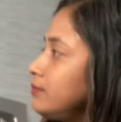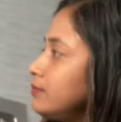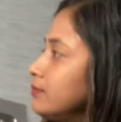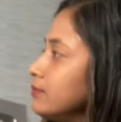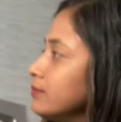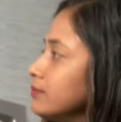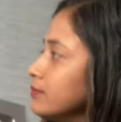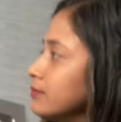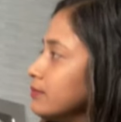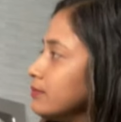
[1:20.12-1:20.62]

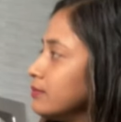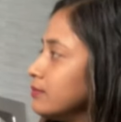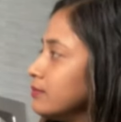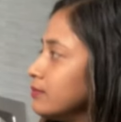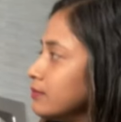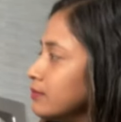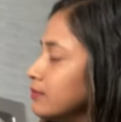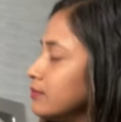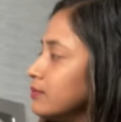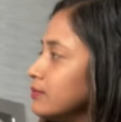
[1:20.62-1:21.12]

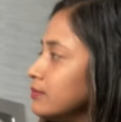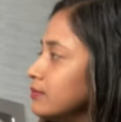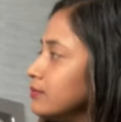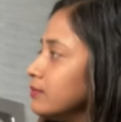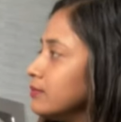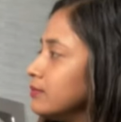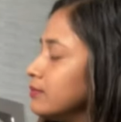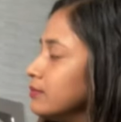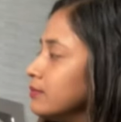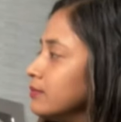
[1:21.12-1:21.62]

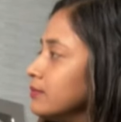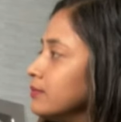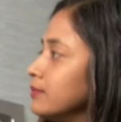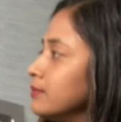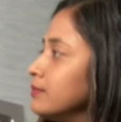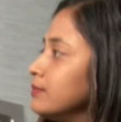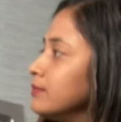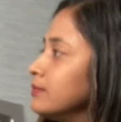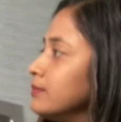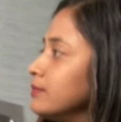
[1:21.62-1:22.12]

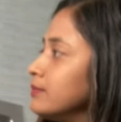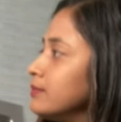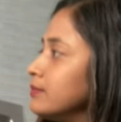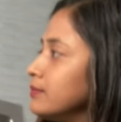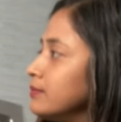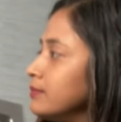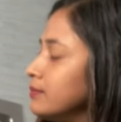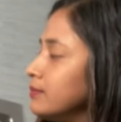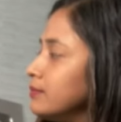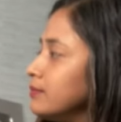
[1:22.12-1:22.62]

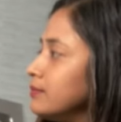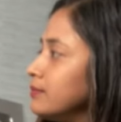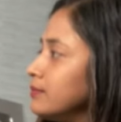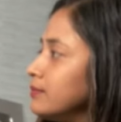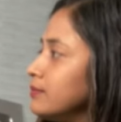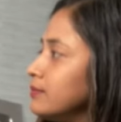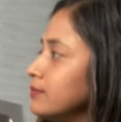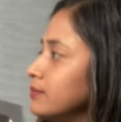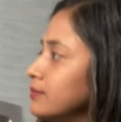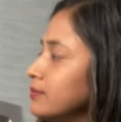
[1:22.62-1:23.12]
(silent)